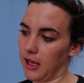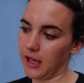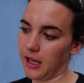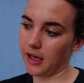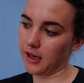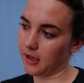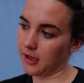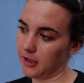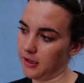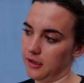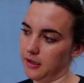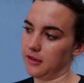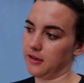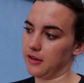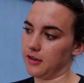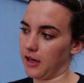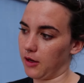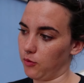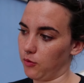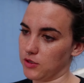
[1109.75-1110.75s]

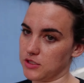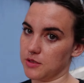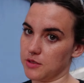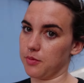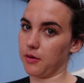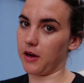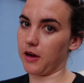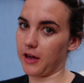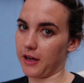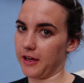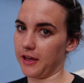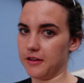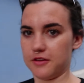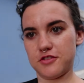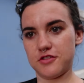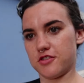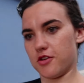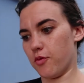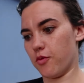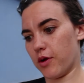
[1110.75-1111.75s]
and I went to Pride,
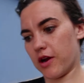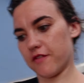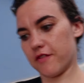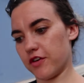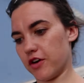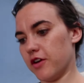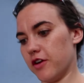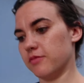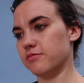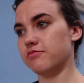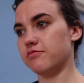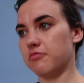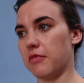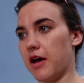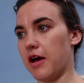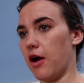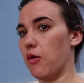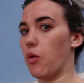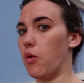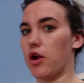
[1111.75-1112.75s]
so whatever.
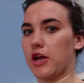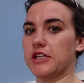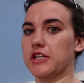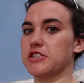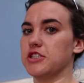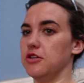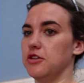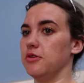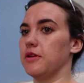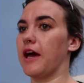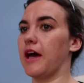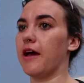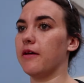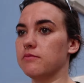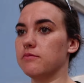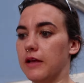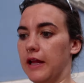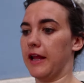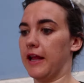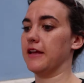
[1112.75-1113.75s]
I wanted to do that,
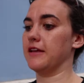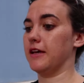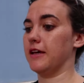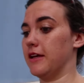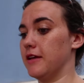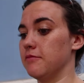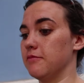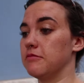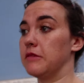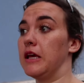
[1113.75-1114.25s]
and I did.